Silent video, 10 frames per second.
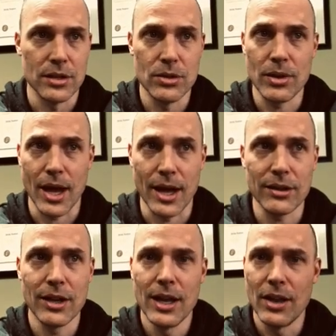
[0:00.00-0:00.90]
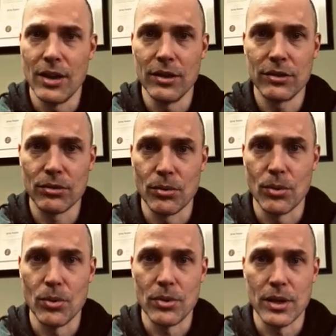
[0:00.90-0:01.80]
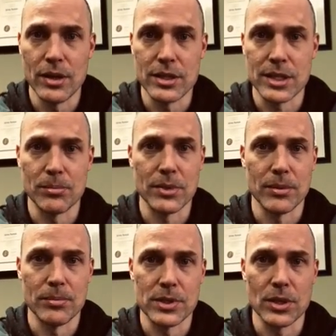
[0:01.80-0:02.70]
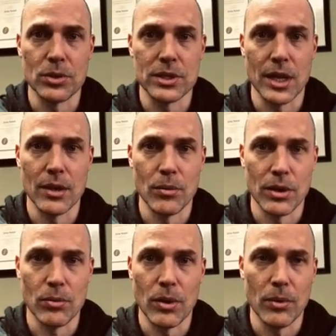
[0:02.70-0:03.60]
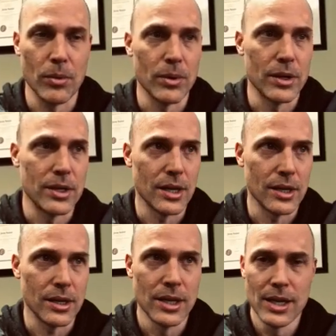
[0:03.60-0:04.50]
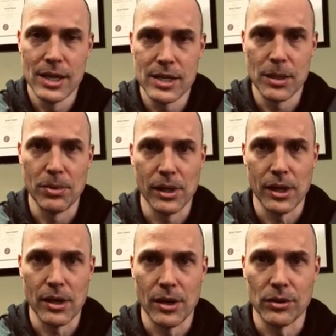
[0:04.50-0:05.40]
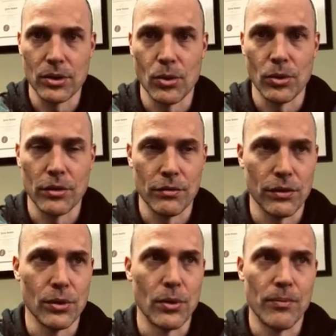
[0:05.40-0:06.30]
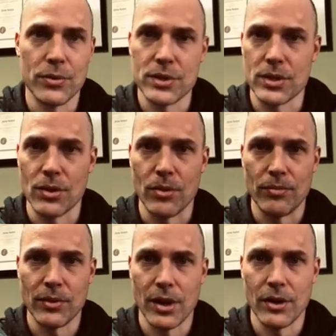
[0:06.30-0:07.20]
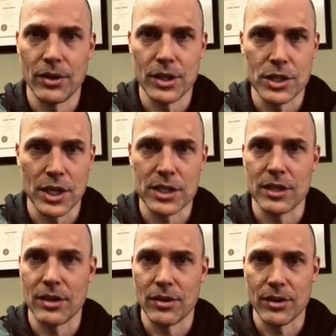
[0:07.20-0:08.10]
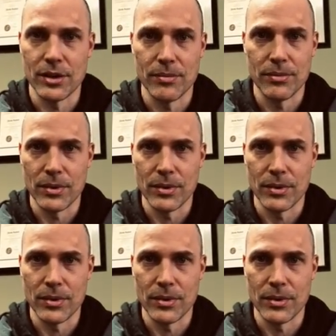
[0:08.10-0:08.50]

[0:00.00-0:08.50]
do that is through these symptoms associated with what we would typically called cold and flu. So all the congestion, all the